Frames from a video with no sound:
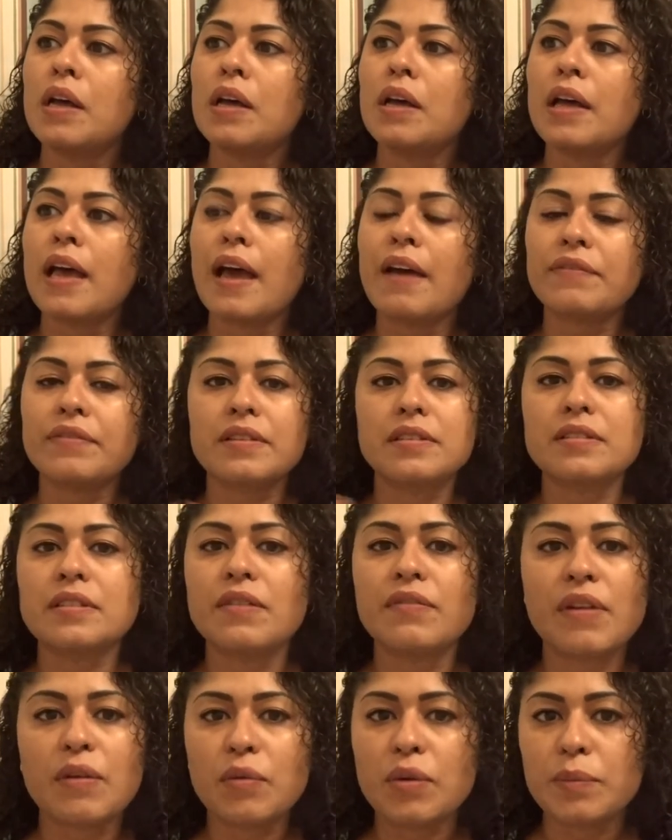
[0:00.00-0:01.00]
half the
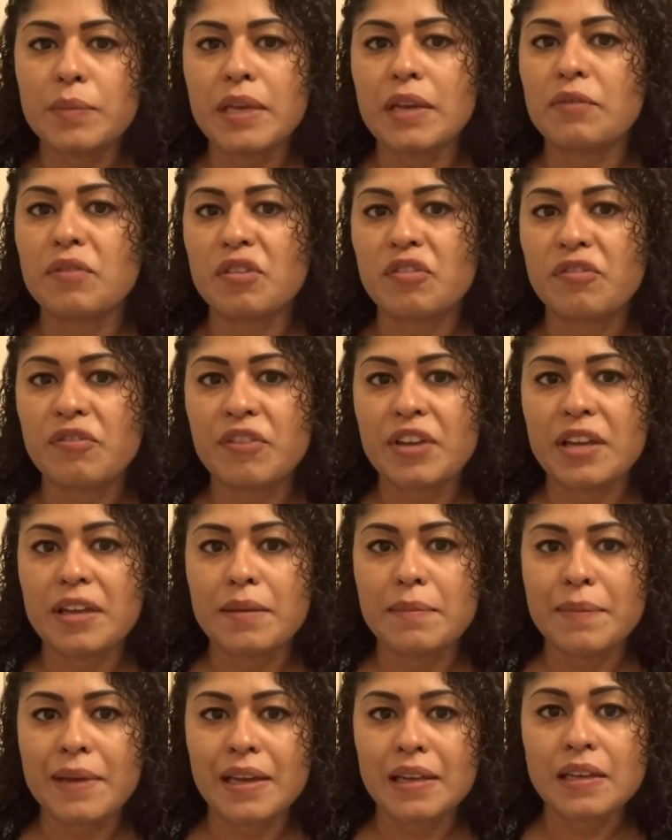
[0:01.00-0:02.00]
stuff I wouldn't be able to fit
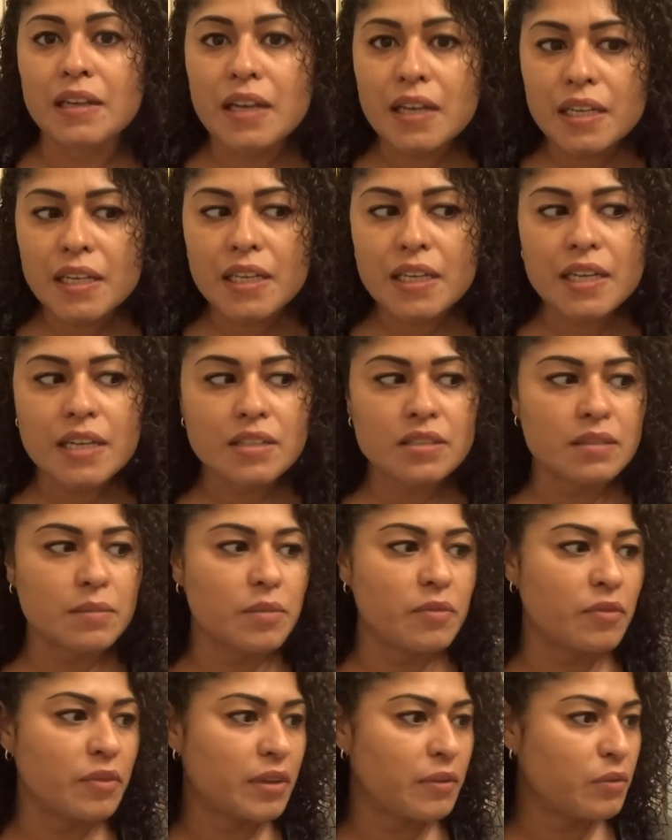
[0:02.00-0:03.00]
in my luggage. Some
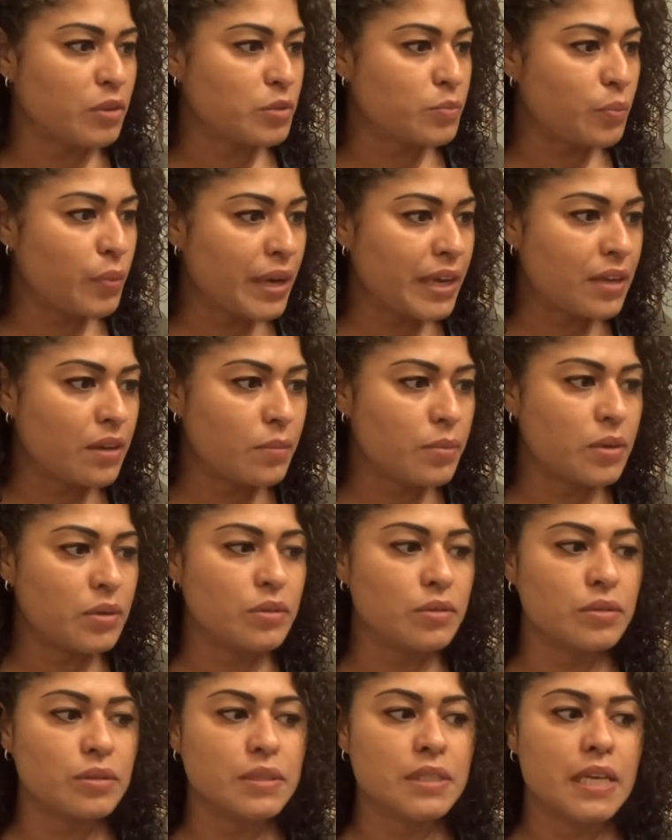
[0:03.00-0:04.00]
of it was
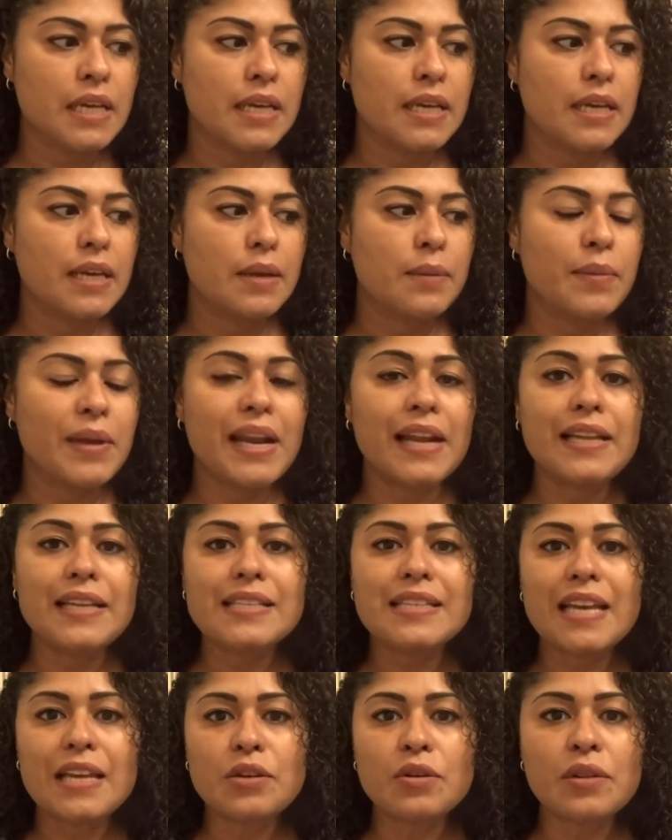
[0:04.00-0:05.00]
breakables. But at
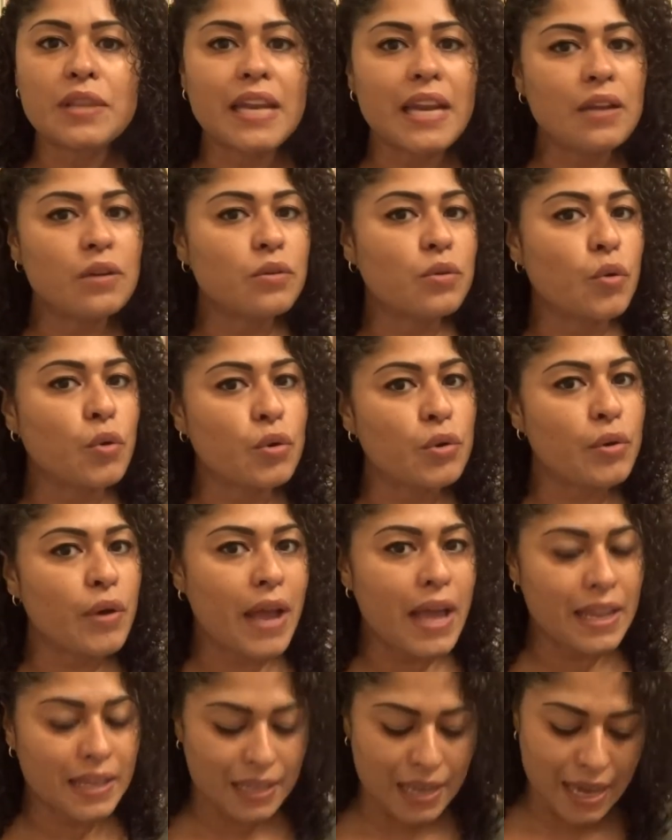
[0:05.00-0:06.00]
least I know that I can order
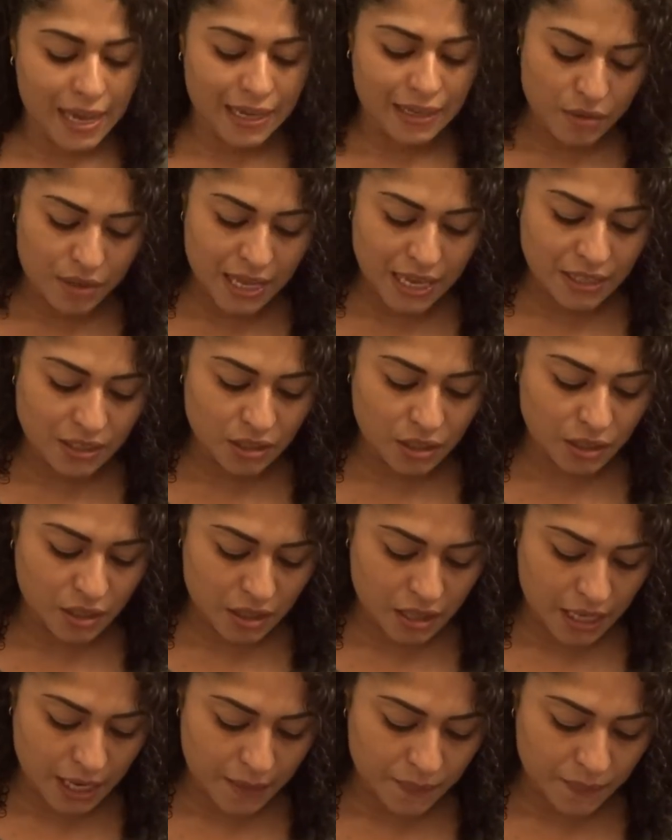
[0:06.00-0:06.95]
online. That's a good thing.